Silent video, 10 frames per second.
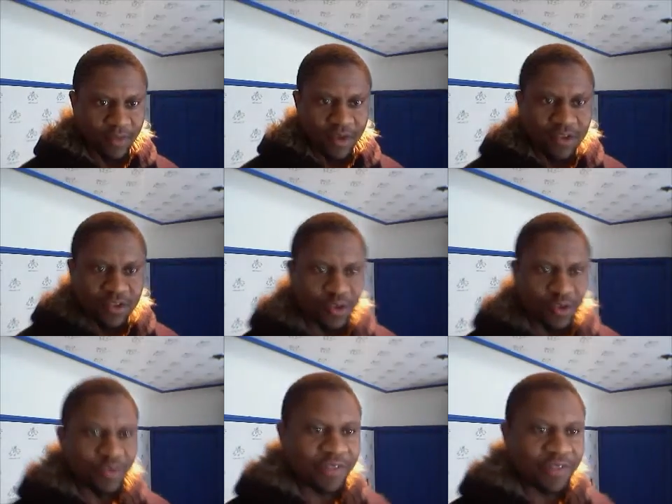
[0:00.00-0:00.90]
So the
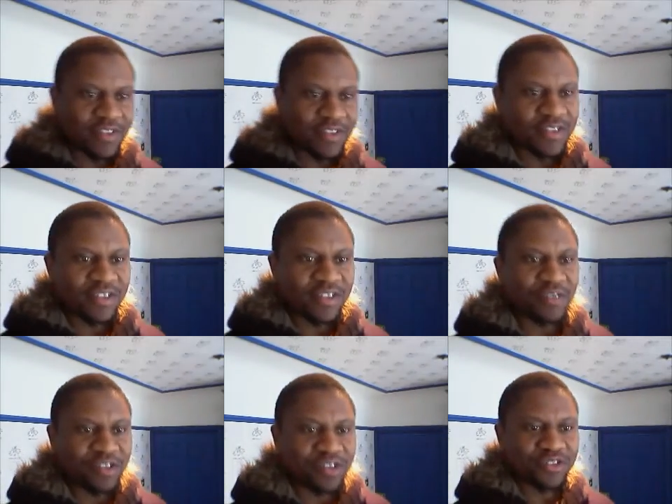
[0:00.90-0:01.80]
first thing you
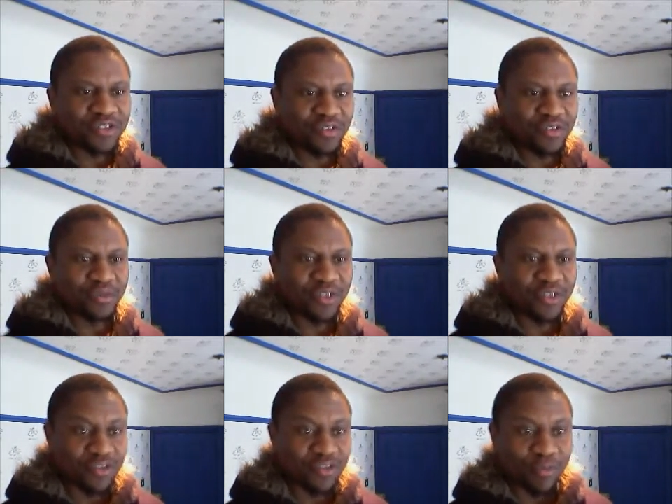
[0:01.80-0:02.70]
need to do is
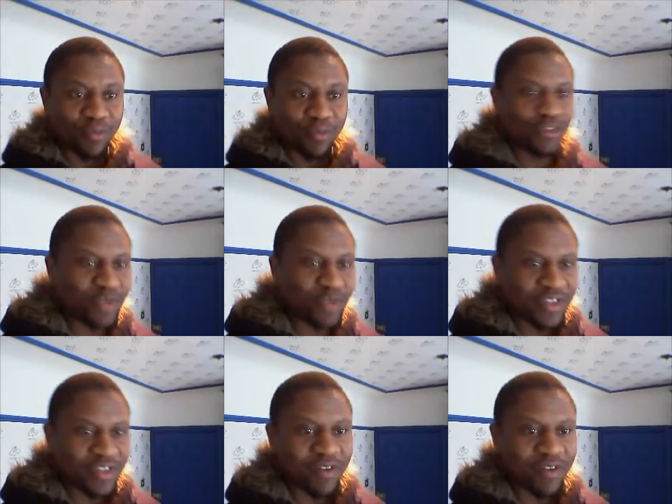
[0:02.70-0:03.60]
to promote
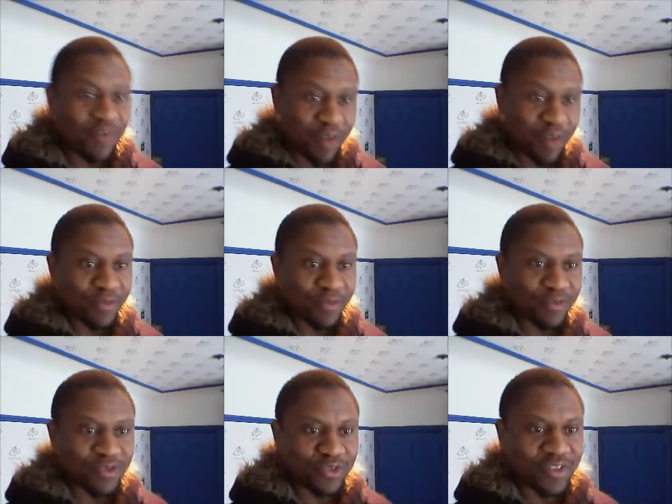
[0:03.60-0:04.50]
yourself. Why promote
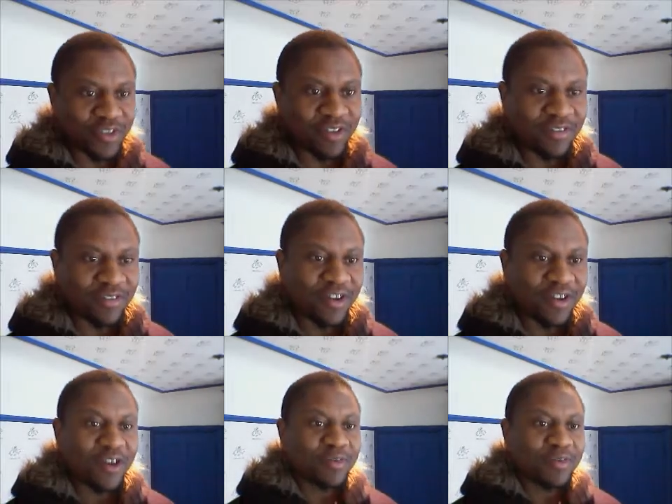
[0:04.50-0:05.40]
yourself?
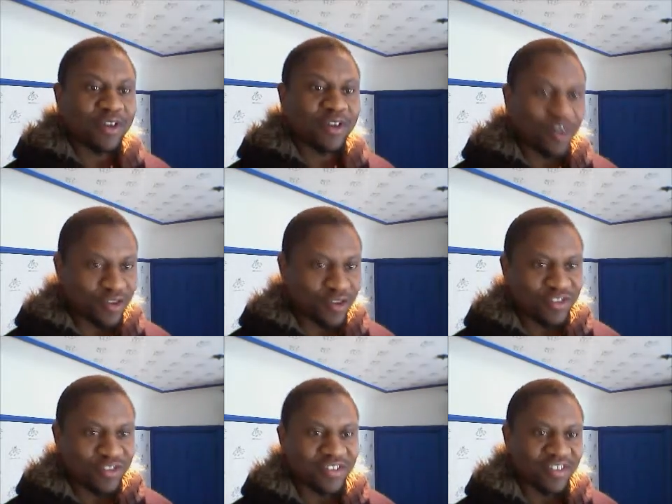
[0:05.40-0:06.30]
Because
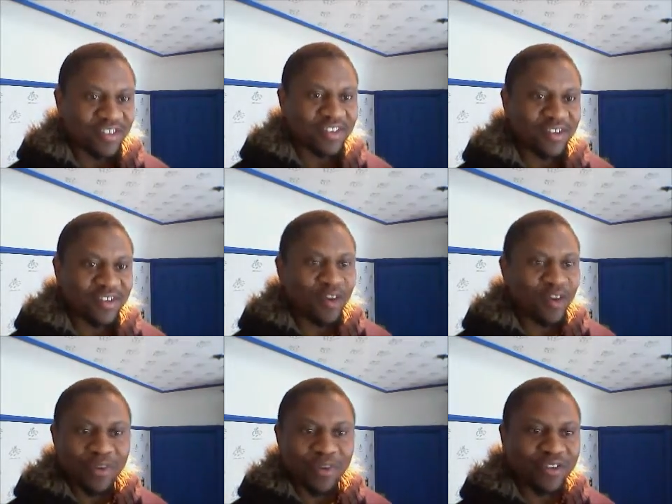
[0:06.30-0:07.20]

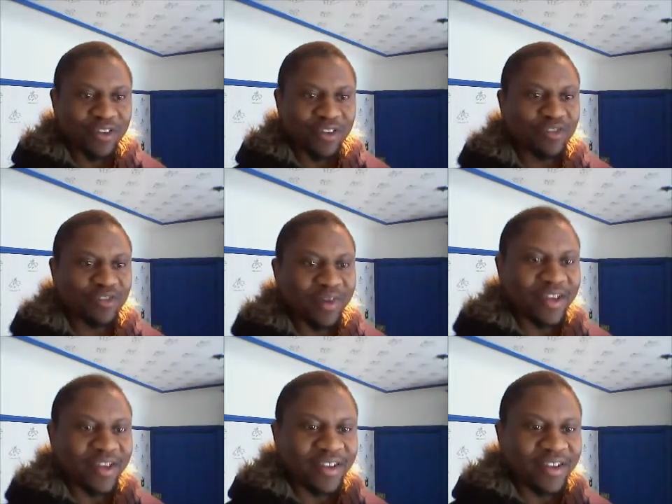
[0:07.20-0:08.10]
nobody is going to buy
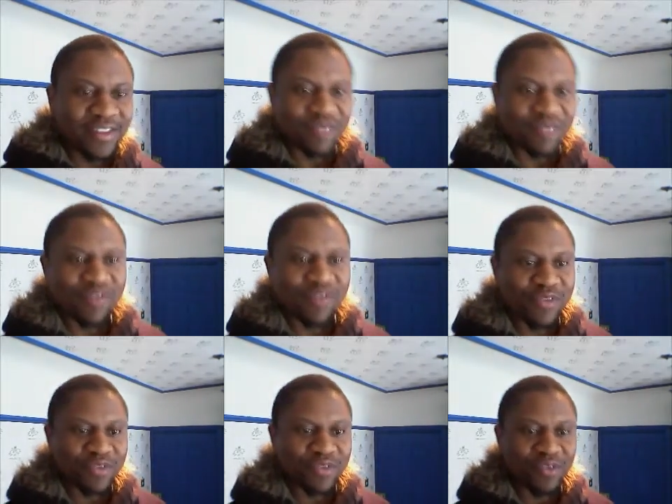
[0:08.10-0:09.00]
anything from
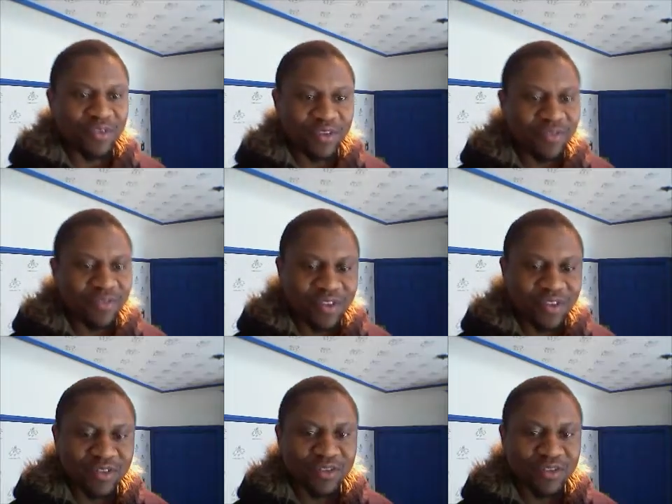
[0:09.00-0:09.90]
you if they do
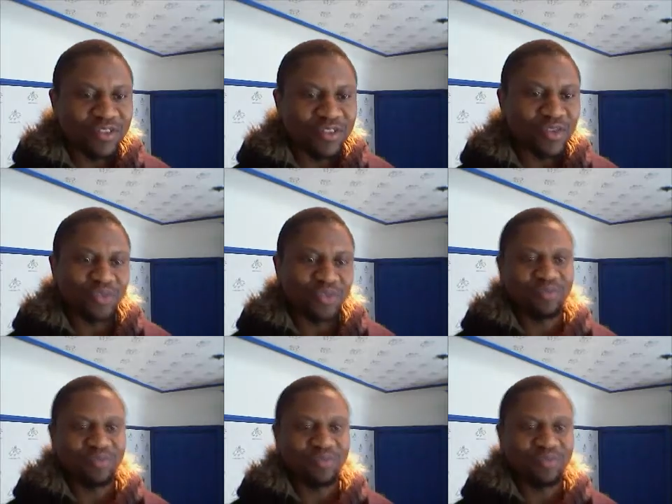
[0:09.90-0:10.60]
not know you.